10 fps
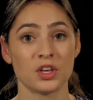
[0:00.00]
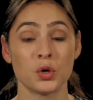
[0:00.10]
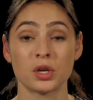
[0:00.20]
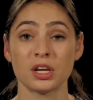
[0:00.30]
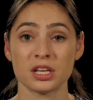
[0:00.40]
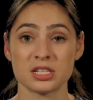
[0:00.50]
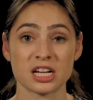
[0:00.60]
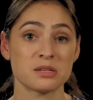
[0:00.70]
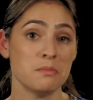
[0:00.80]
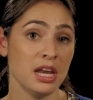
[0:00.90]
You can
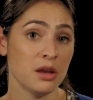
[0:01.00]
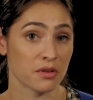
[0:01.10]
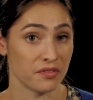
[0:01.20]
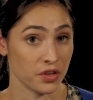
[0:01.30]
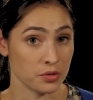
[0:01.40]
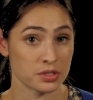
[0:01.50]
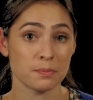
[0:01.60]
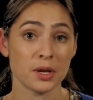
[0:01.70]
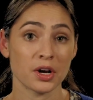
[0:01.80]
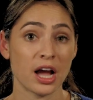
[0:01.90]
conduct mini reviews
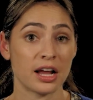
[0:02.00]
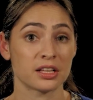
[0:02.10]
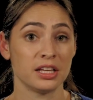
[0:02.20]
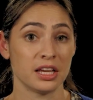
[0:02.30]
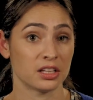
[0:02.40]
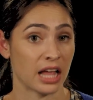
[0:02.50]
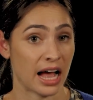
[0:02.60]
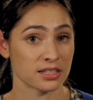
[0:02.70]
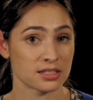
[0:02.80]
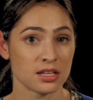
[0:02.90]
periodically in
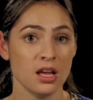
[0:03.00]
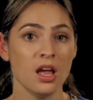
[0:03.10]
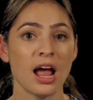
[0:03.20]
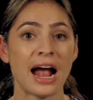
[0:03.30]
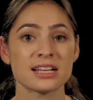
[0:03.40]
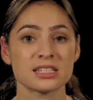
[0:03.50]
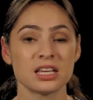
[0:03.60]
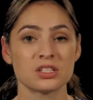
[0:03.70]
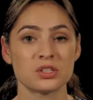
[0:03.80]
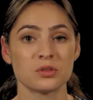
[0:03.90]
class,
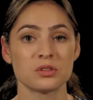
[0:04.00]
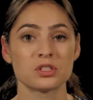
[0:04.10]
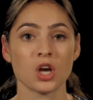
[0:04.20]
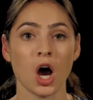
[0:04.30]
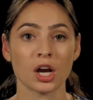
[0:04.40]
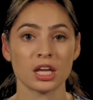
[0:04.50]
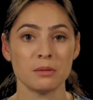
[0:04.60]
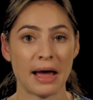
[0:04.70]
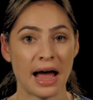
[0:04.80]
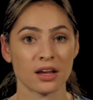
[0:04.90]
asking students to harken
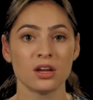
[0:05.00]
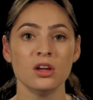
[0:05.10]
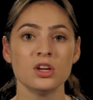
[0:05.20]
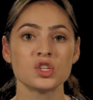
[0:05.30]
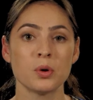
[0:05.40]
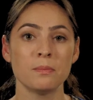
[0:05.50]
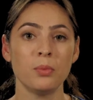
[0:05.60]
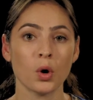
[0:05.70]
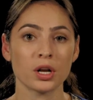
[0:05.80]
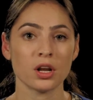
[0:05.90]
back to
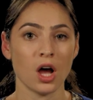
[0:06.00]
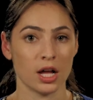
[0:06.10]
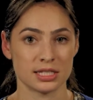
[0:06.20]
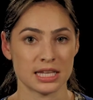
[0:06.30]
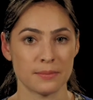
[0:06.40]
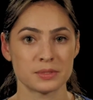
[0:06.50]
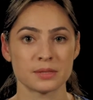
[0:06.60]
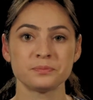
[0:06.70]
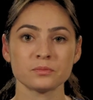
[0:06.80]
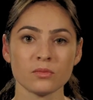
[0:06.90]
important concepts
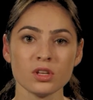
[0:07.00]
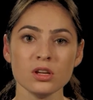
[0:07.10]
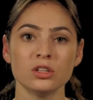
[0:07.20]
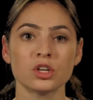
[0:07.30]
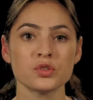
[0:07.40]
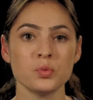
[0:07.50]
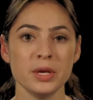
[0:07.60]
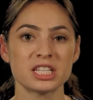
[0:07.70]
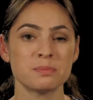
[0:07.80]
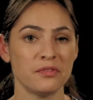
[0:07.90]
learned
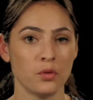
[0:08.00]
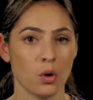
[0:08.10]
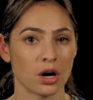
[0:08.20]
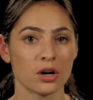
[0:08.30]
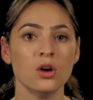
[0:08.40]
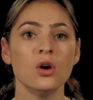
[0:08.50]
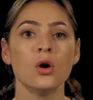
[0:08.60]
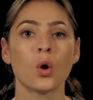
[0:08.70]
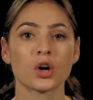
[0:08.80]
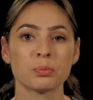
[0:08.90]
weeks before
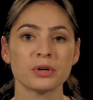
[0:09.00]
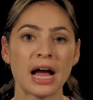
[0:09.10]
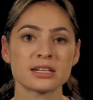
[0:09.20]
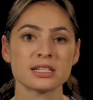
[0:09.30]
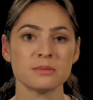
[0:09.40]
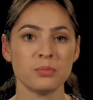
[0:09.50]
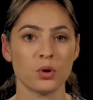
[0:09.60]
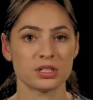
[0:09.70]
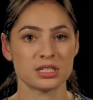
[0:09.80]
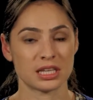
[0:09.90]
or to practice
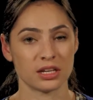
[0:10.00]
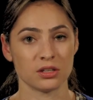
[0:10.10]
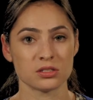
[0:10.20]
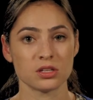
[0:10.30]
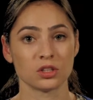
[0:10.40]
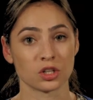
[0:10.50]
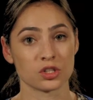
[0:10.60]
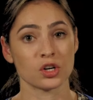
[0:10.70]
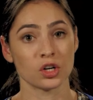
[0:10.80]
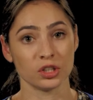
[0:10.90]
important skills
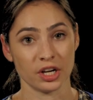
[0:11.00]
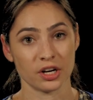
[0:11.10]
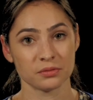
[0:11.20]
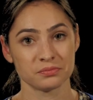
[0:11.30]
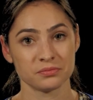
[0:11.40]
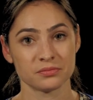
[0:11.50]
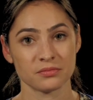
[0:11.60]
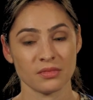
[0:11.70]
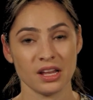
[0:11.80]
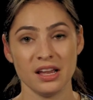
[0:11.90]
learned earlier.
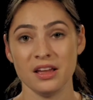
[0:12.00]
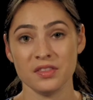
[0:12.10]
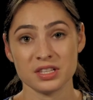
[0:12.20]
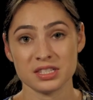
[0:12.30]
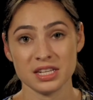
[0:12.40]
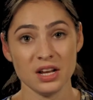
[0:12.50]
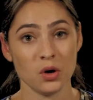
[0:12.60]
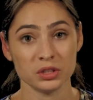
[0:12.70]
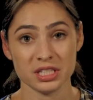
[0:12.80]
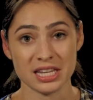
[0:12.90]
This need
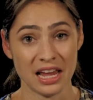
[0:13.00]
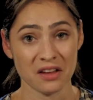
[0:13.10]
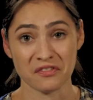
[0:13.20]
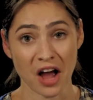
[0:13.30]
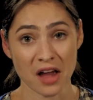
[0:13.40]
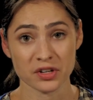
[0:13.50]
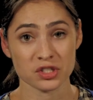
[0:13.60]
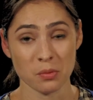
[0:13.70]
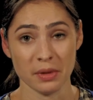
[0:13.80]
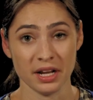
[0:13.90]
only take five or
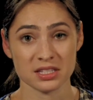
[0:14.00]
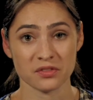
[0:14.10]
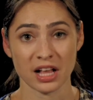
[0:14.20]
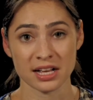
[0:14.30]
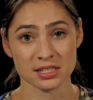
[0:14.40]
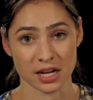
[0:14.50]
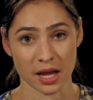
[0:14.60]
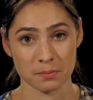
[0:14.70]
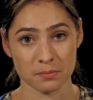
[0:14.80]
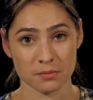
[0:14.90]
so minutes of class
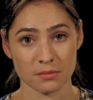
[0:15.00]
time.